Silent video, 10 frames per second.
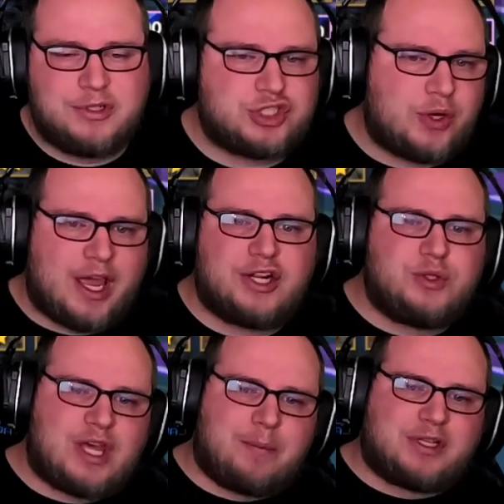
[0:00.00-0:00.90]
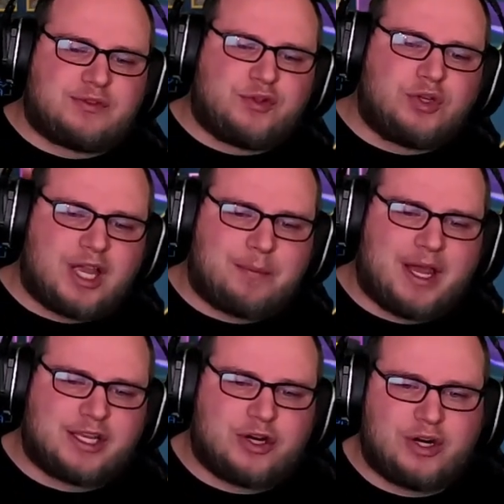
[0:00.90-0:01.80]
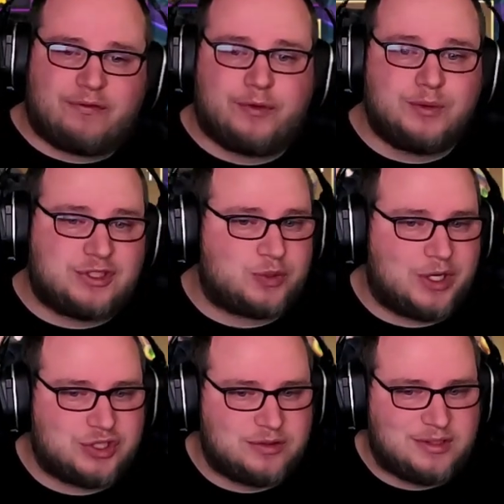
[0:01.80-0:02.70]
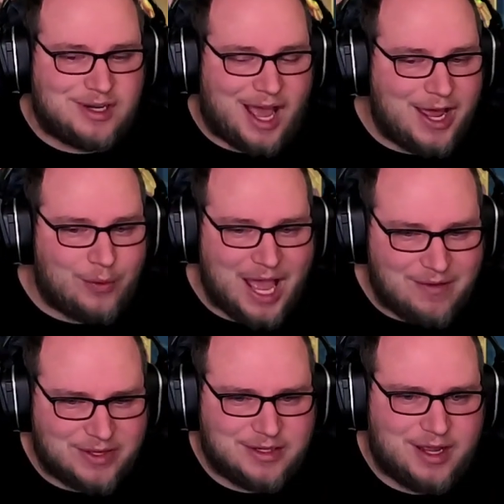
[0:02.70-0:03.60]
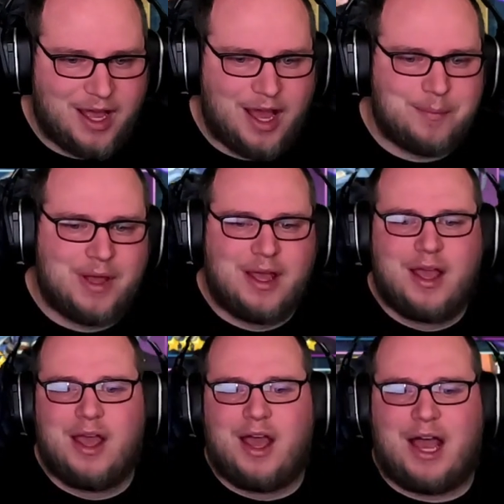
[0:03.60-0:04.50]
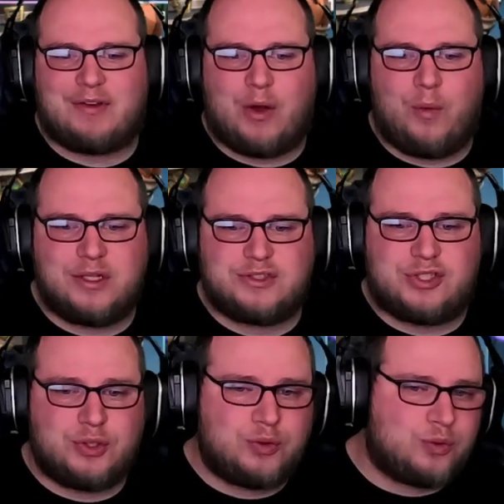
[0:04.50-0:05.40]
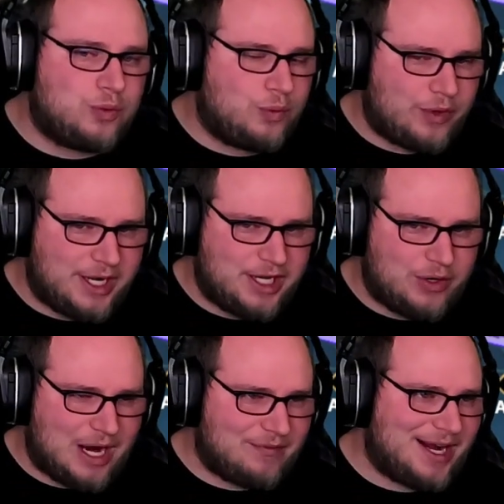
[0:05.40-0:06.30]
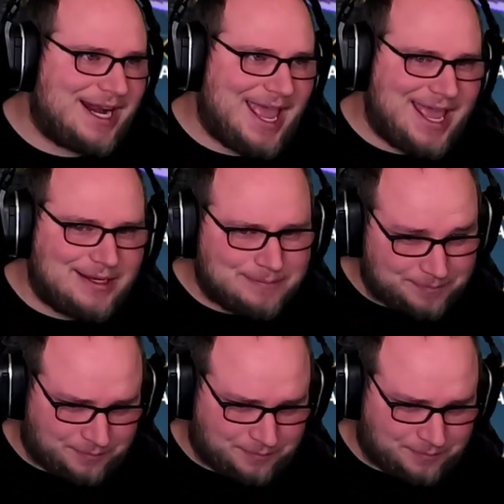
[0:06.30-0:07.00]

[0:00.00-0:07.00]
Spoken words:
to show you how to do that, because if you look at my current food situation, I don't have it. I've got 1, 2 right here. I've got an egg.